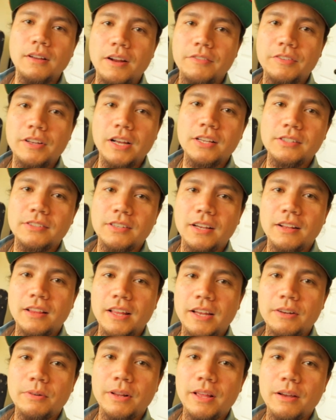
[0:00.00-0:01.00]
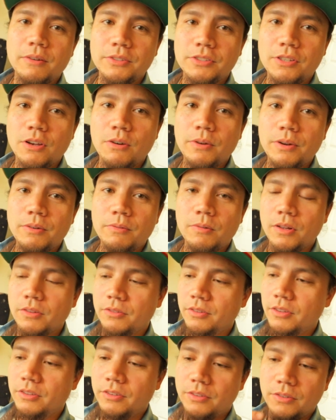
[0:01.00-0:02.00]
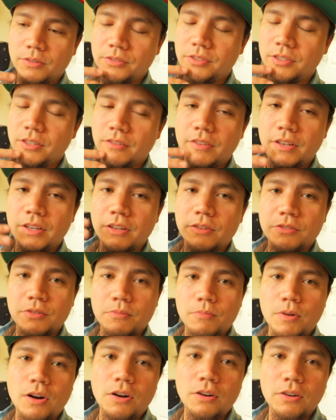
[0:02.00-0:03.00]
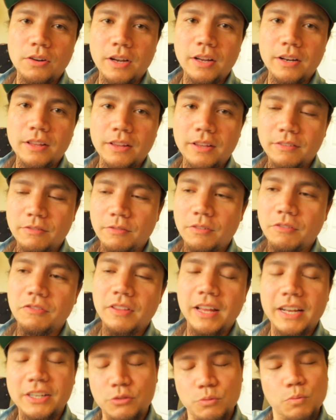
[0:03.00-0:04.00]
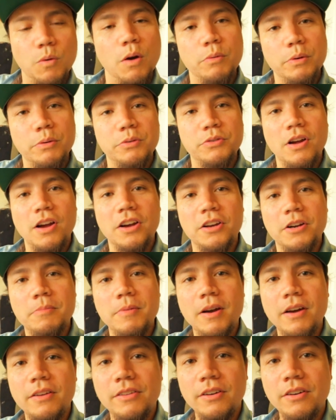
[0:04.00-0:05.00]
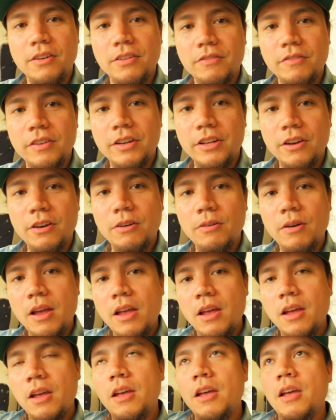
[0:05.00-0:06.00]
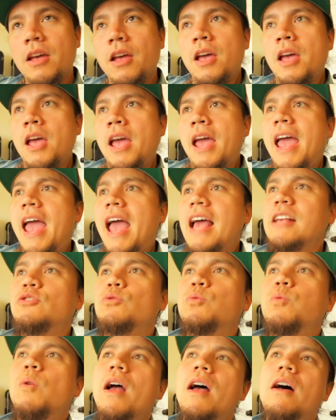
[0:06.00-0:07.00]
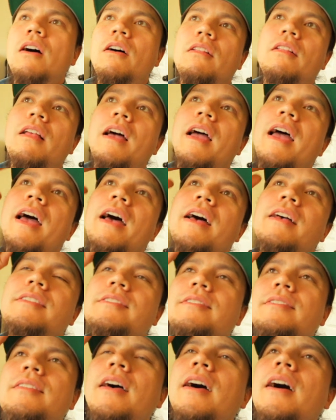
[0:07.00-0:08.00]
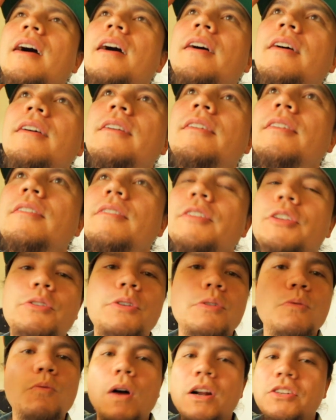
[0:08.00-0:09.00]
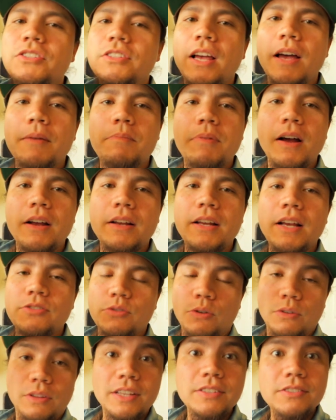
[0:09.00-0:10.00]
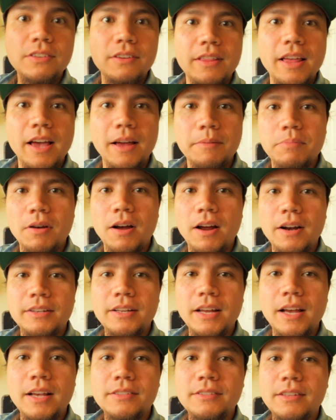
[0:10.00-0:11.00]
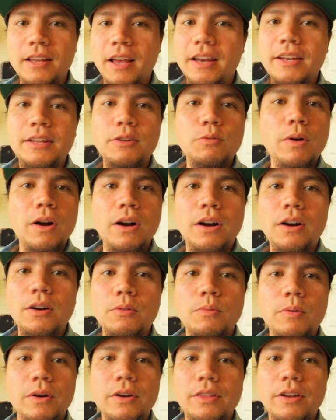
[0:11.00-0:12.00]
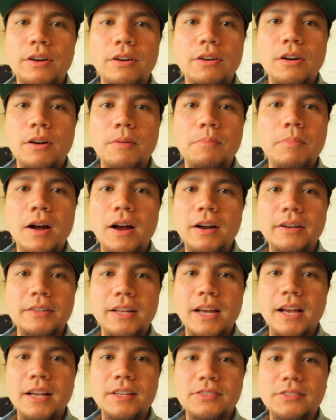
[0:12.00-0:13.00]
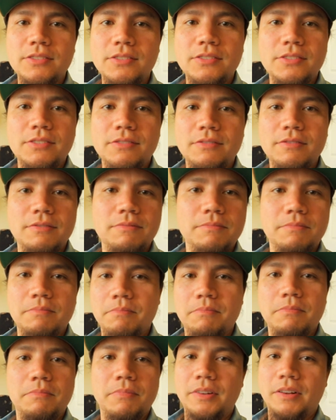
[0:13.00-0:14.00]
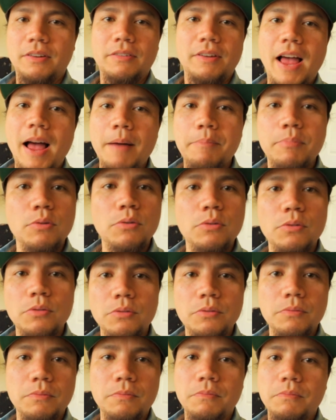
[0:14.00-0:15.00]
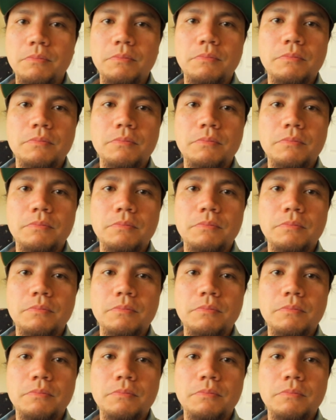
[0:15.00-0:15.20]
All right, if you guys kind of like where that was going, well, you'll see a video tomorrow kind of that reflects what we were talking about there on the video, as well as... you can watch that podcast or listen to that podcast anywhere where there are podcasts, you know, Apple,